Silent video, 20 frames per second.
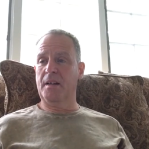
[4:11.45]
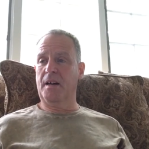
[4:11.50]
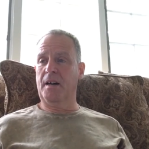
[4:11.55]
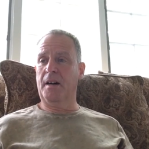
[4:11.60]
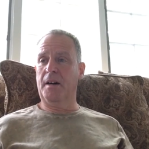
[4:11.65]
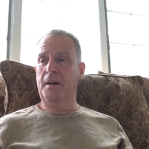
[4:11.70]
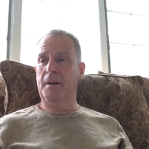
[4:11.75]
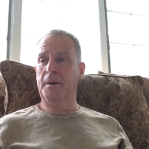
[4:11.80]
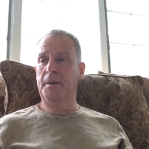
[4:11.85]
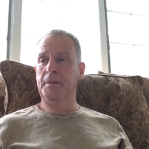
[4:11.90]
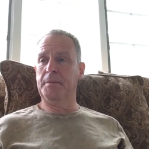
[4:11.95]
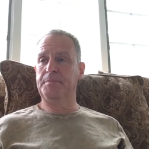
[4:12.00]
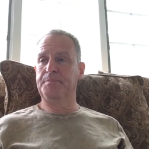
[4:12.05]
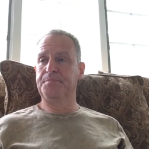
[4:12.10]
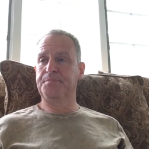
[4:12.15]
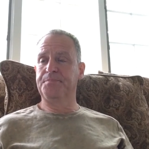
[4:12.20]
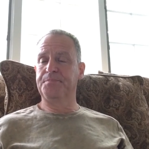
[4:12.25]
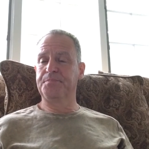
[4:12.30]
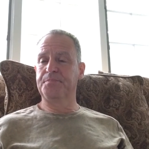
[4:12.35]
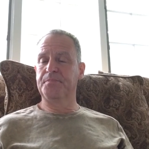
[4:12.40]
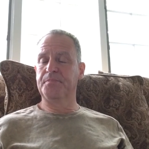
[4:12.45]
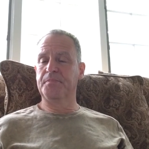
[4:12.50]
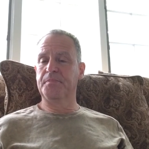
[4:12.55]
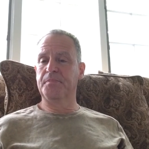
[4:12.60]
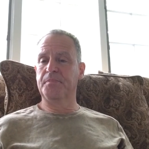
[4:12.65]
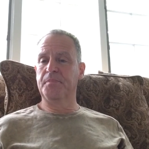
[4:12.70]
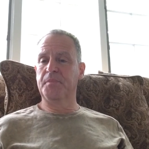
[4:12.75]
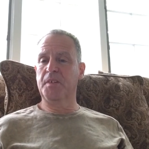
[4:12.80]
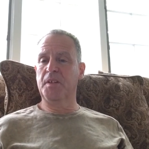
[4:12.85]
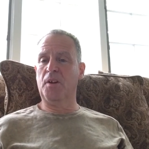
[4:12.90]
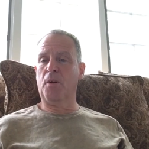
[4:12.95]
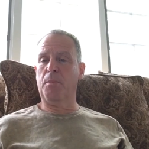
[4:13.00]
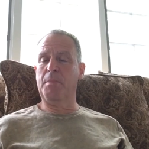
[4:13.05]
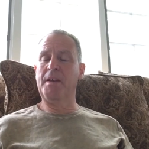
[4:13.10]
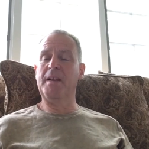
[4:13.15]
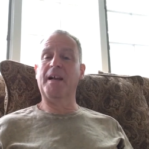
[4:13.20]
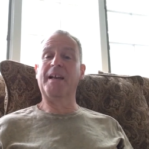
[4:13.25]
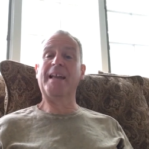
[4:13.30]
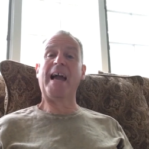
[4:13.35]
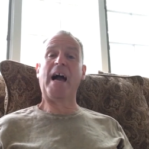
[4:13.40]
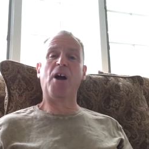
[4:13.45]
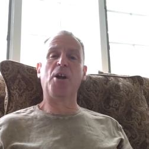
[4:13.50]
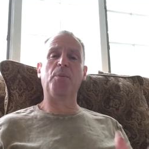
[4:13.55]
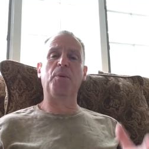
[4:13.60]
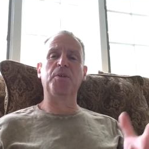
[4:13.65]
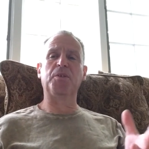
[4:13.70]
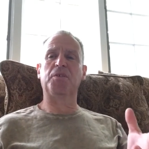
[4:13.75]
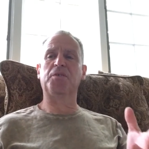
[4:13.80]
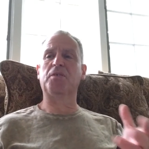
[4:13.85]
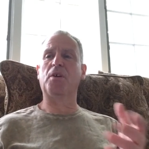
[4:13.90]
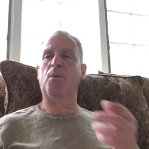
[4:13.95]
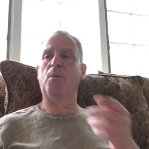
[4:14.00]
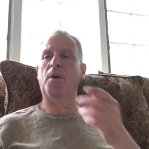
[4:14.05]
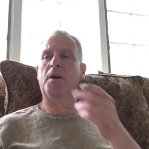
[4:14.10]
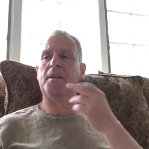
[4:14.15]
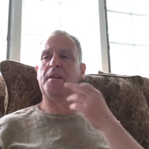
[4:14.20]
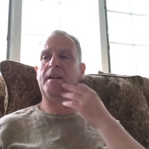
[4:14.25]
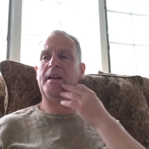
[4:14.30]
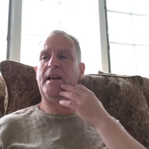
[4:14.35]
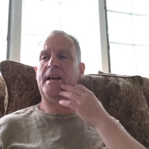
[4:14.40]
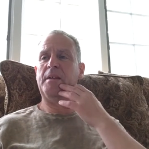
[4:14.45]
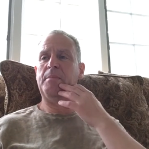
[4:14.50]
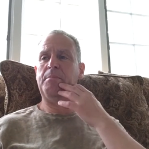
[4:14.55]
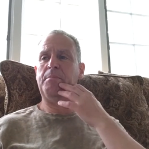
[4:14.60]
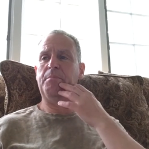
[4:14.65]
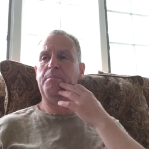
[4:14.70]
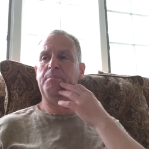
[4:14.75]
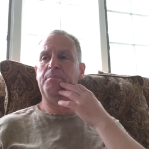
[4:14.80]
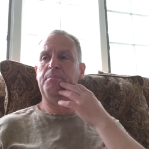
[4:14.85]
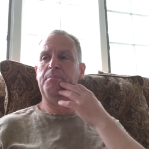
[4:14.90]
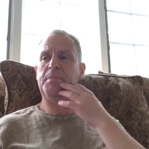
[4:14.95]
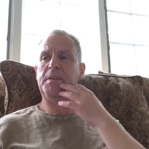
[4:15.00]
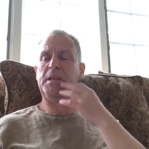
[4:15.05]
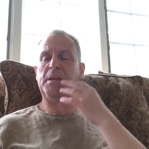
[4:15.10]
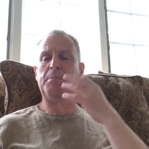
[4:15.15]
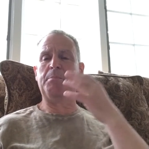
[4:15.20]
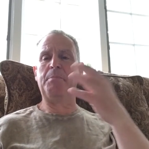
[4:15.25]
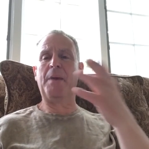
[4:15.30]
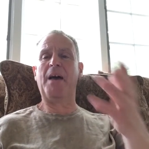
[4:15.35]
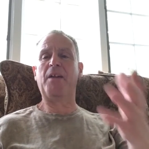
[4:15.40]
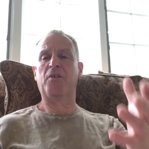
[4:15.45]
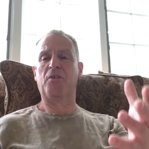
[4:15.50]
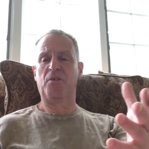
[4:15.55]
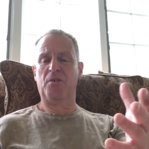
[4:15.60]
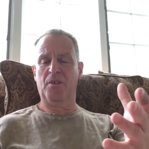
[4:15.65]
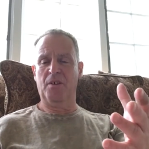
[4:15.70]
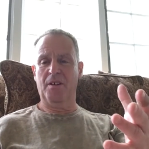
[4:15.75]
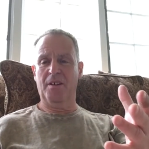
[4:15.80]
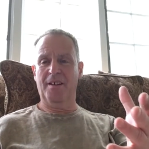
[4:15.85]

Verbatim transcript: Uh, you know, being accountable to someone and being better